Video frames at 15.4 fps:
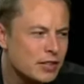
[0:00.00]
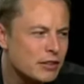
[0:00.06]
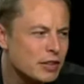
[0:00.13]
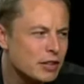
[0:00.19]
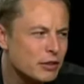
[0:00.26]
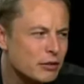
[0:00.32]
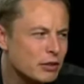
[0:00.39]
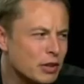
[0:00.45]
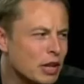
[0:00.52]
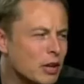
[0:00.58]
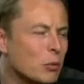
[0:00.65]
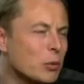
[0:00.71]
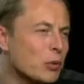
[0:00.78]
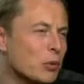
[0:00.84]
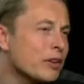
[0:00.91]
I'd say
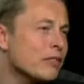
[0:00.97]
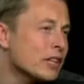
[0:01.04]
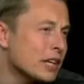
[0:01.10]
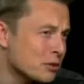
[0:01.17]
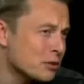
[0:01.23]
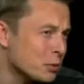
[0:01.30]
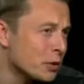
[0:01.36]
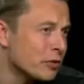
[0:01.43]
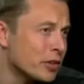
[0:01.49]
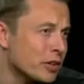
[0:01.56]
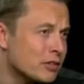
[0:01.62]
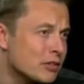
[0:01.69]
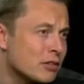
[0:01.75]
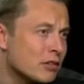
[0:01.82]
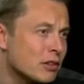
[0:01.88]
whenever the next
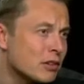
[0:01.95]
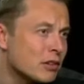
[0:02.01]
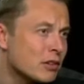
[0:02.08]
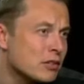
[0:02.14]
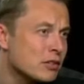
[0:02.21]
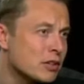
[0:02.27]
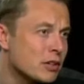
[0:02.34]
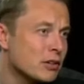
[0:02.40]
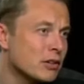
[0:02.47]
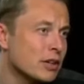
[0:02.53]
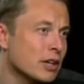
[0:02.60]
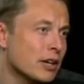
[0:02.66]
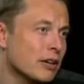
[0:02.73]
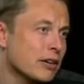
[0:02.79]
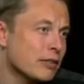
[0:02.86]
boom is. So
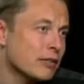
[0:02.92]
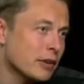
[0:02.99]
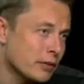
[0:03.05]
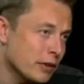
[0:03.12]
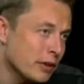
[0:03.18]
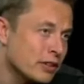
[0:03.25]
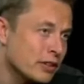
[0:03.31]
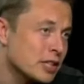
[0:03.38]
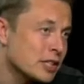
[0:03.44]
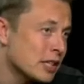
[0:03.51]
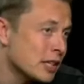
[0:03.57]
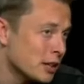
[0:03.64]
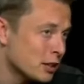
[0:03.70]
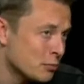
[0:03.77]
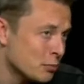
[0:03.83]
if
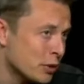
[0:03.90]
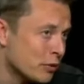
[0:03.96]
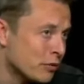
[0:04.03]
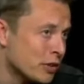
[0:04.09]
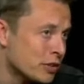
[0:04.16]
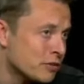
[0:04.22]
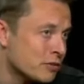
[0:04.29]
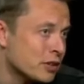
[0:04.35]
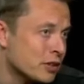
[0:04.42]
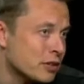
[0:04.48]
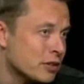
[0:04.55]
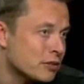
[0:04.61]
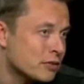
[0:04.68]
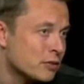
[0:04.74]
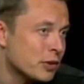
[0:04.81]
let's say the next boom is
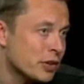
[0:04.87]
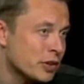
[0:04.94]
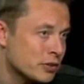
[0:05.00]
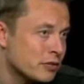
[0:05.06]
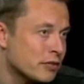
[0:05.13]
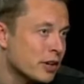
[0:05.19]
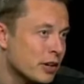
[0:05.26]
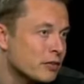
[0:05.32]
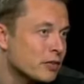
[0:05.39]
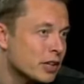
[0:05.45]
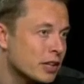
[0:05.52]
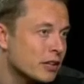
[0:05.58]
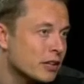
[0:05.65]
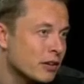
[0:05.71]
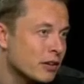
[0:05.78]
4 years from now,
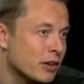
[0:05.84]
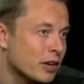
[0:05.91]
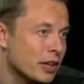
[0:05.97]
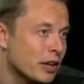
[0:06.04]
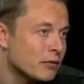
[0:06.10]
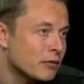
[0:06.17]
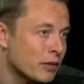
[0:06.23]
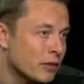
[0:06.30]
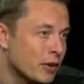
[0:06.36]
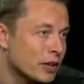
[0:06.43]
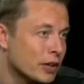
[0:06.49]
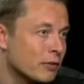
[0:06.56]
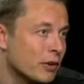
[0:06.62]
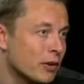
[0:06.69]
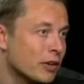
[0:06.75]
it'll be around
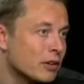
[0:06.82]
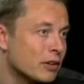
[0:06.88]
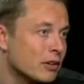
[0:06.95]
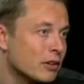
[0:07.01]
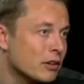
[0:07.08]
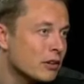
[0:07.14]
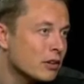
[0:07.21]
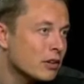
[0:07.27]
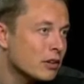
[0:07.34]
that point.